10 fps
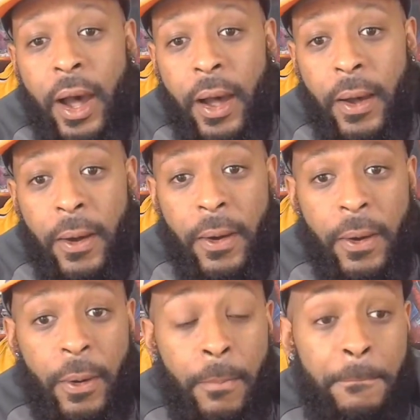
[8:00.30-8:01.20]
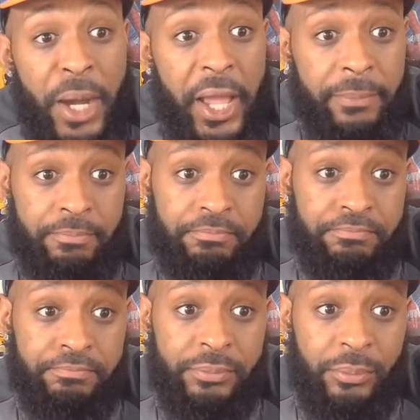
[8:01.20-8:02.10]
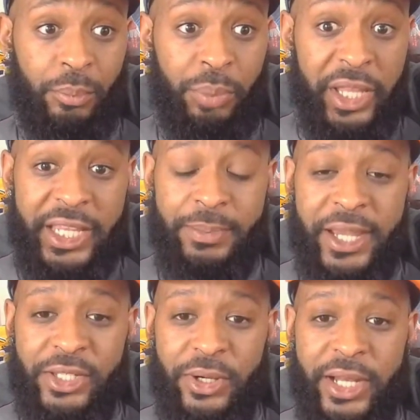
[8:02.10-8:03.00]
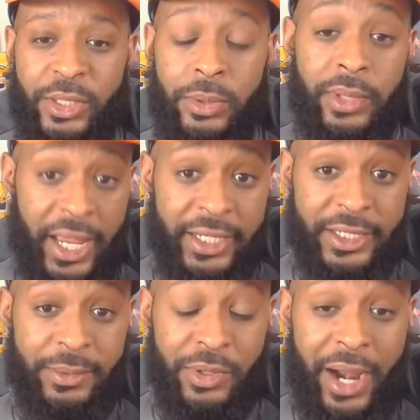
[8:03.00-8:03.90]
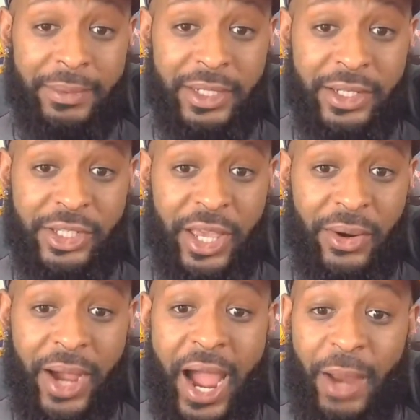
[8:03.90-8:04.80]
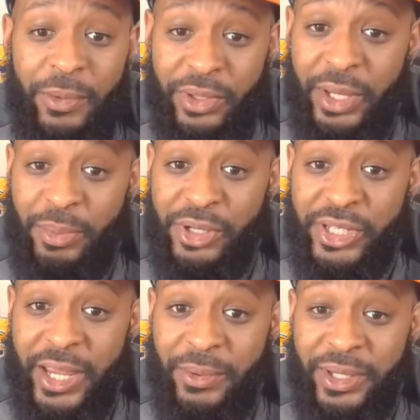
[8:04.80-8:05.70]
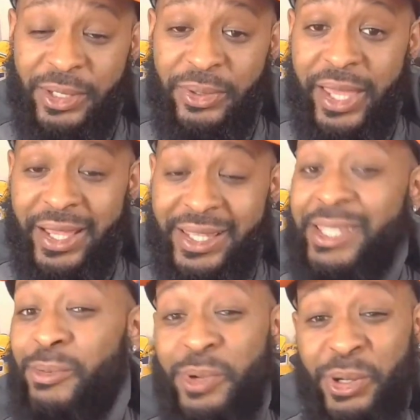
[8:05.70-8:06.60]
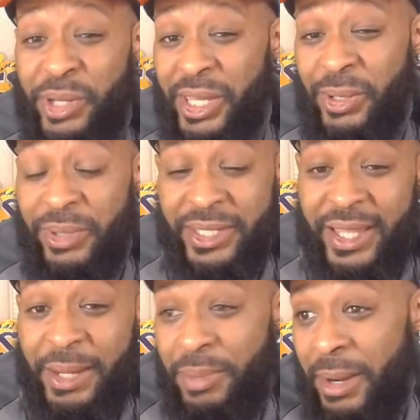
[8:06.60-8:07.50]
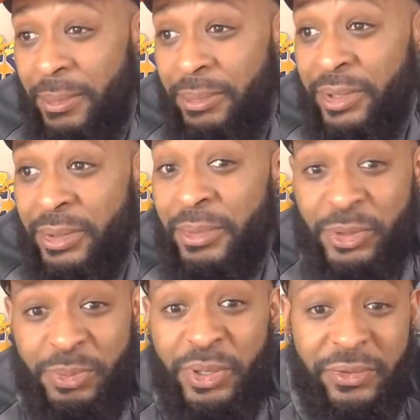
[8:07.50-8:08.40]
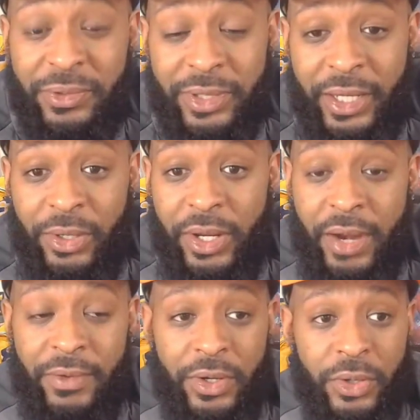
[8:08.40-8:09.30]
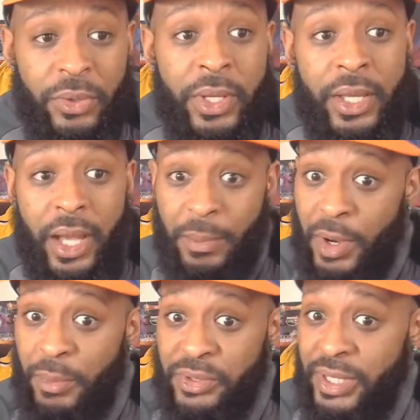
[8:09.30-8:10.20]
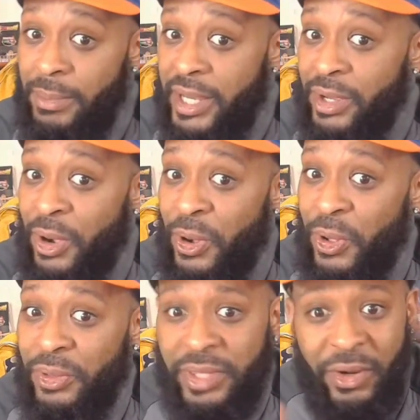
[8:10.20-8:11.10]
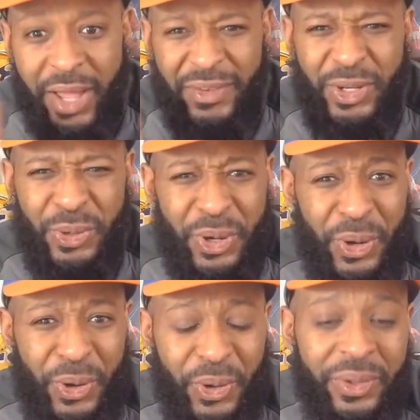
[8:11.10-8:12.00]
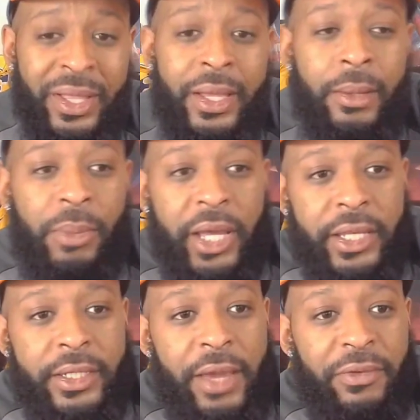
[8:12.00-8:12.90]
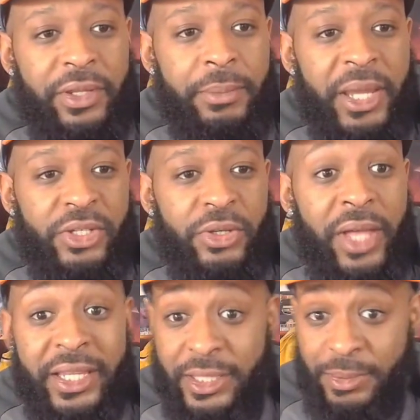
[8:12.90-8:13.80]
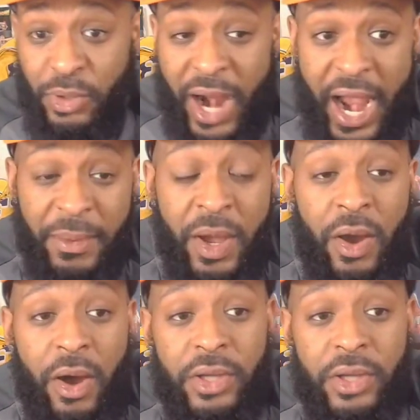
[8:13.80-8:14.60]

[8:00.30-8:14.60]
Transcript: But please make sure that you like and subscribe to the channel. I really appreciate when you do that. It's real cute. It's like probably the most beautiful thing you could ever do. I'm almost at my goal. Then I'll have a new goal. But definitely make sure you like and subscribe.